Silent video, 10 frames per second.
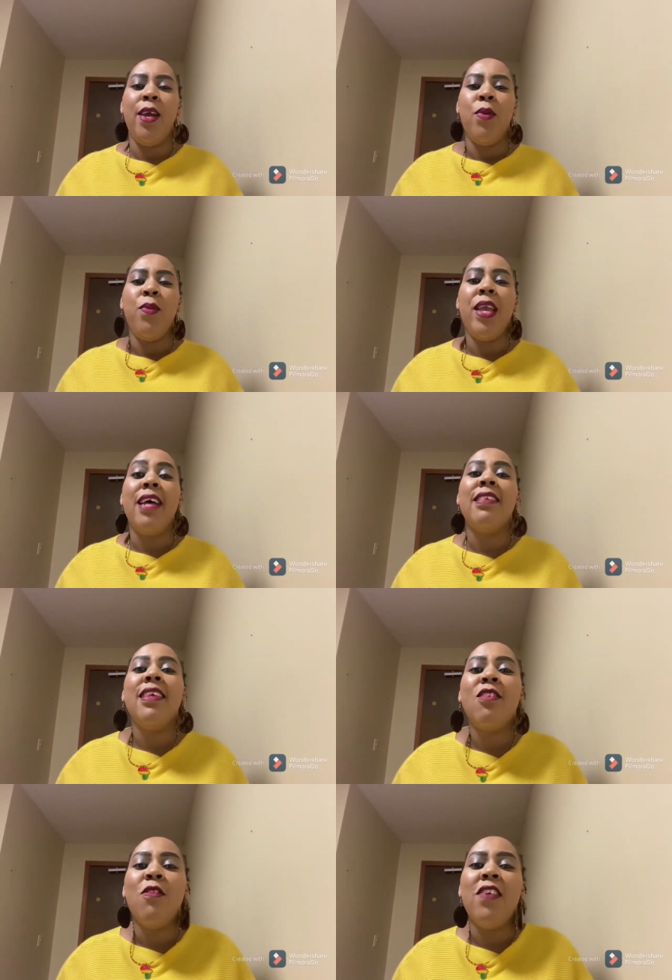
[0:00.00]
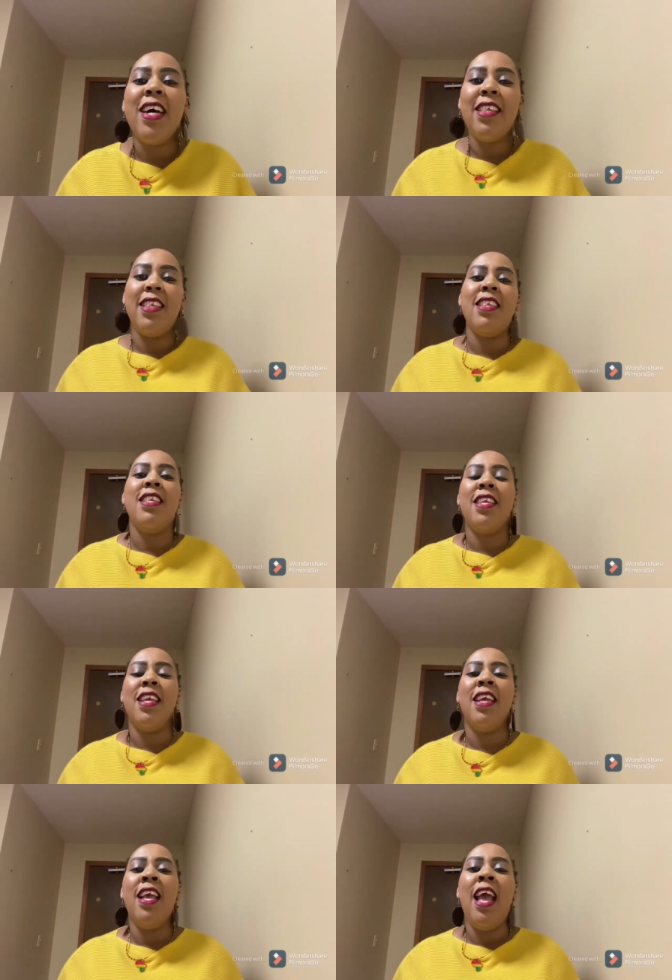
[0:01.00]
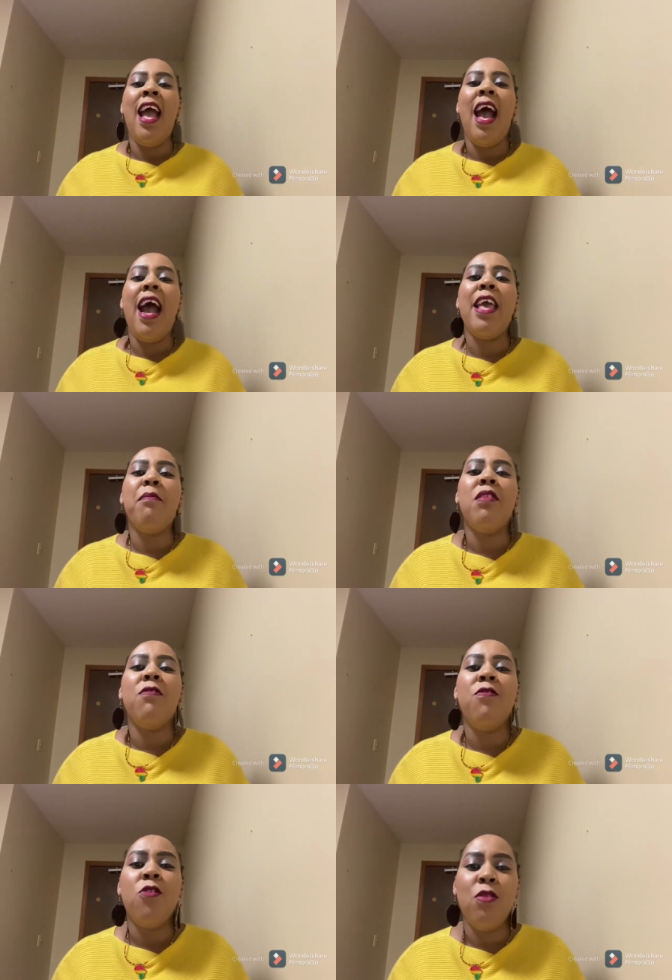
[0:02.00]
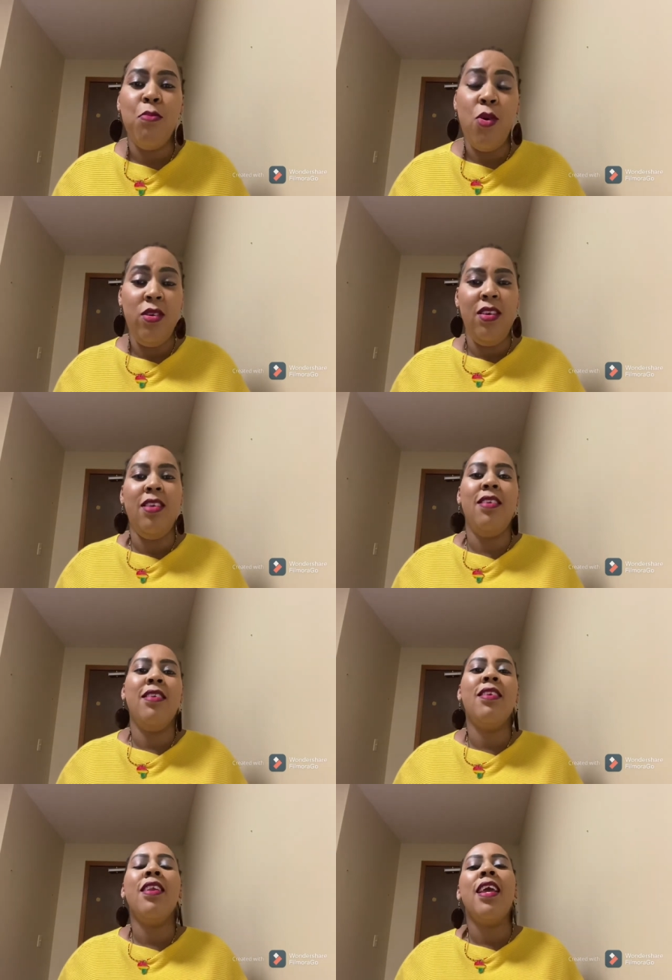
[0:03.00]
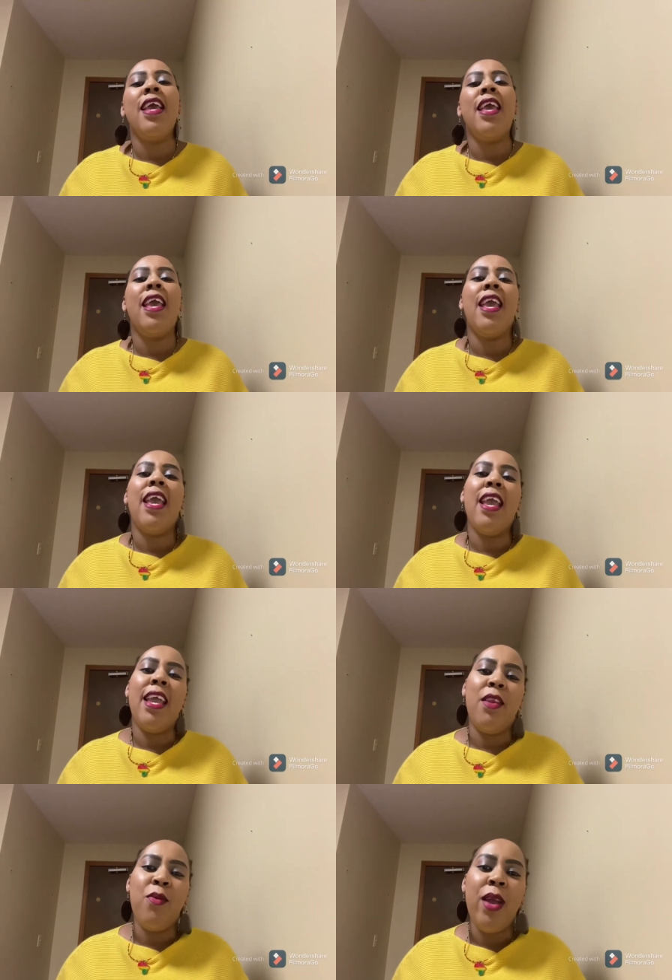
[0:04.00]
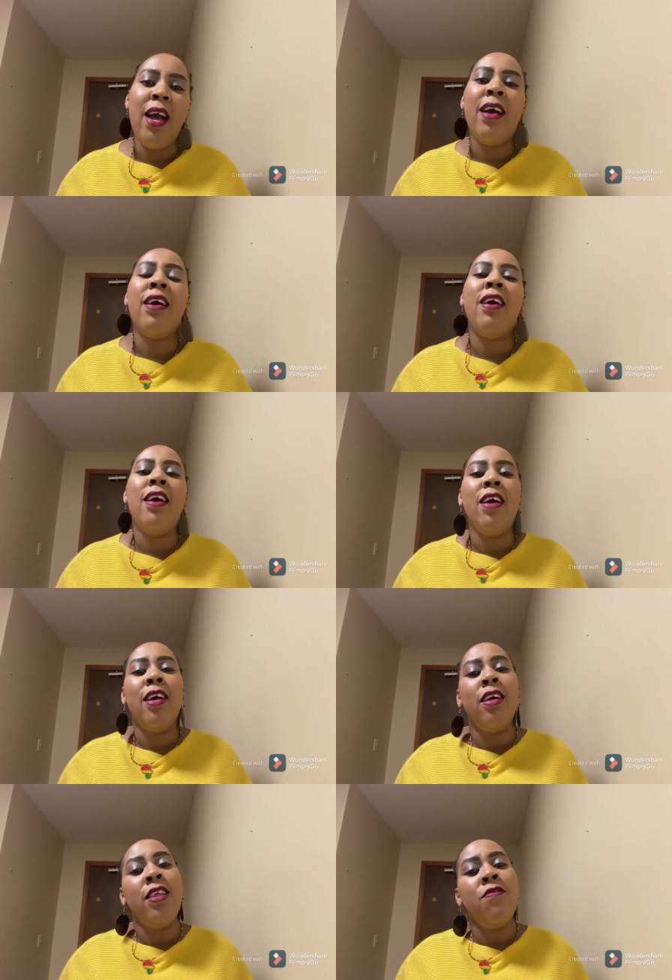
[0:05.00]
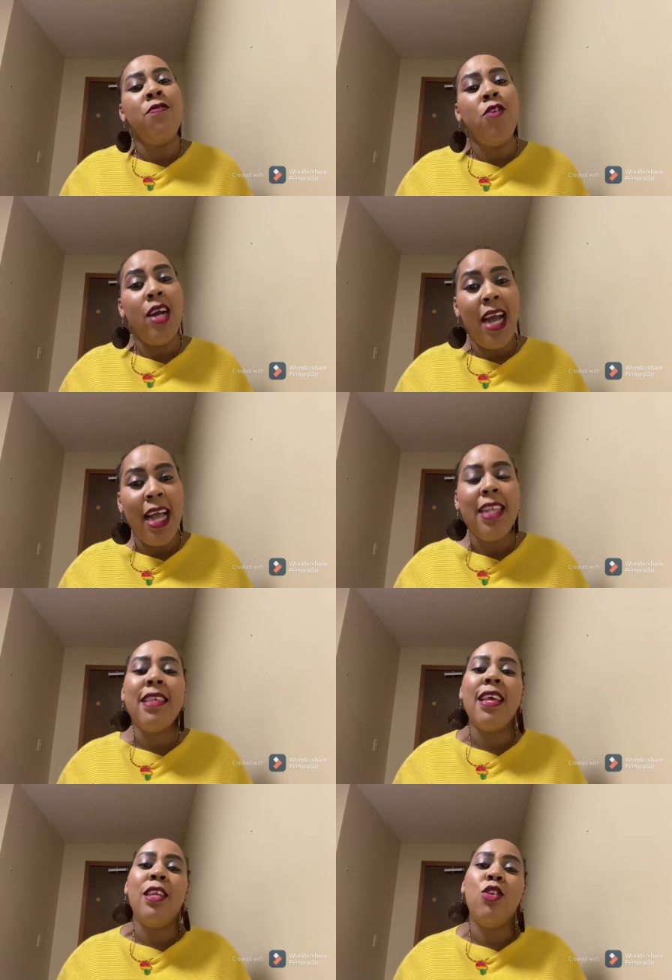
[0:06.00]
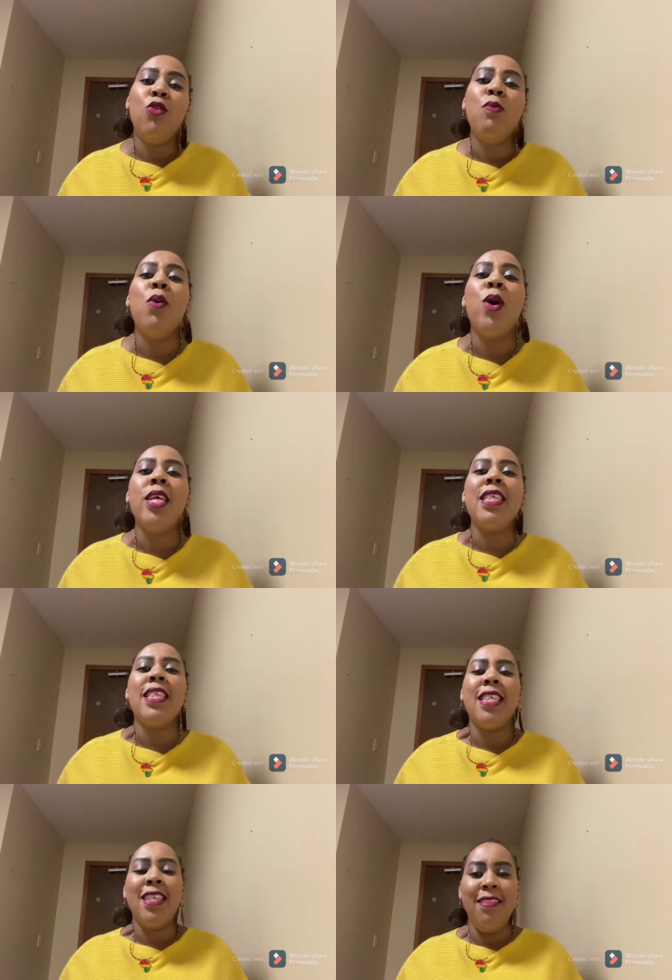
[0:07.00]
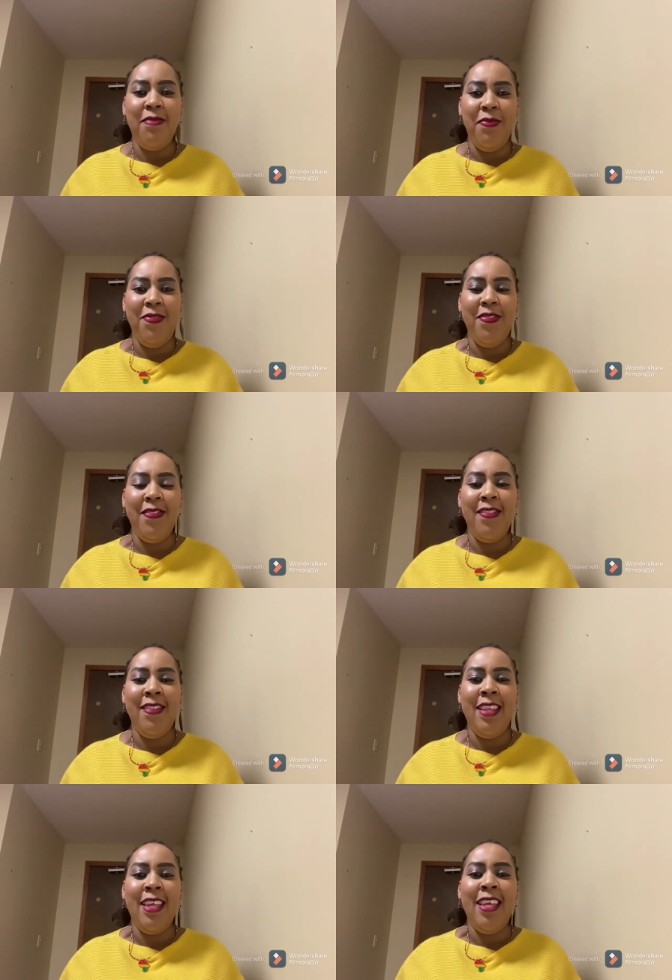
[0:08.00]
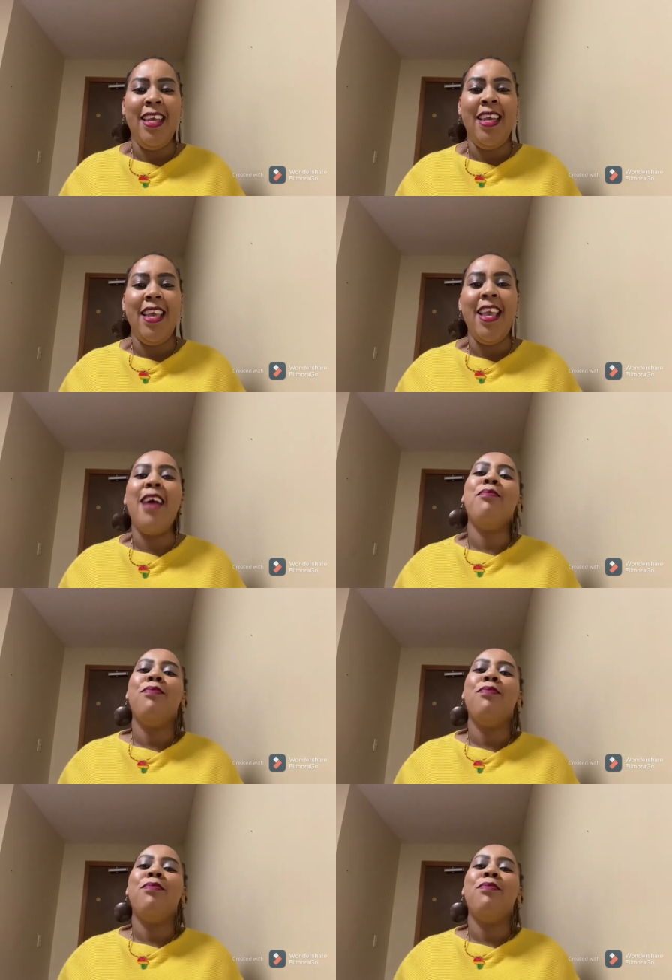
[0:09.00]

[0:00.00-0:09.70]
We are 6 of us. I am the 4th born. And we are 4 girls and 2 boys. Yeah.